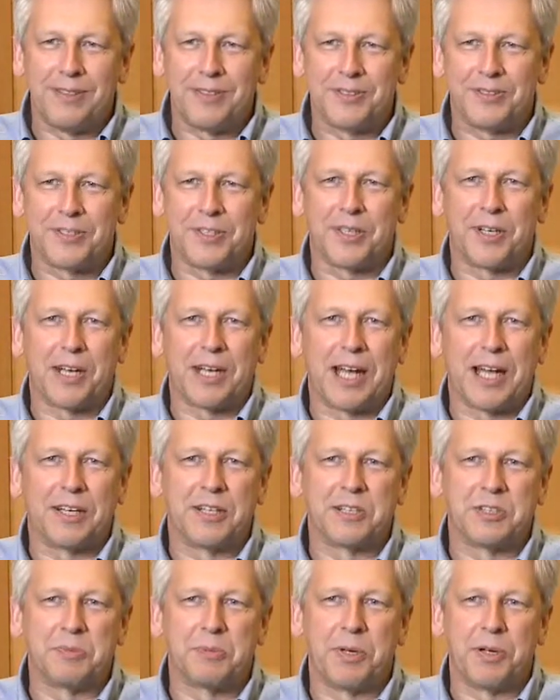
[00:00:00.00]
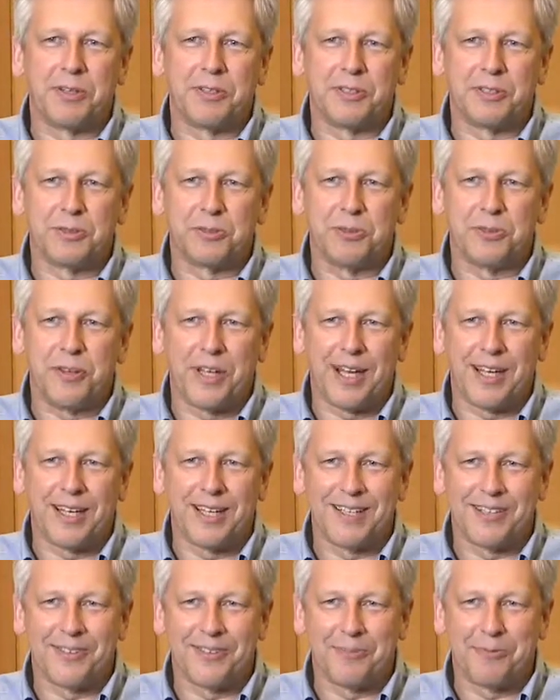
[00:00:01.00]
Certainly had experience with
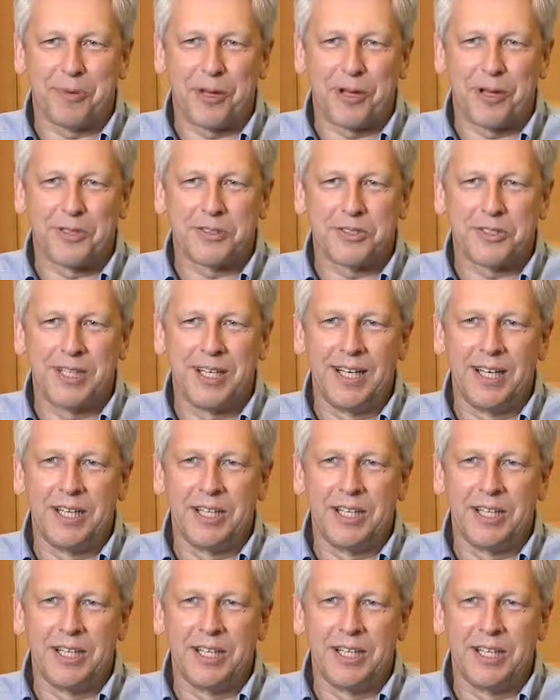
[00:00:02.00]
that in the past.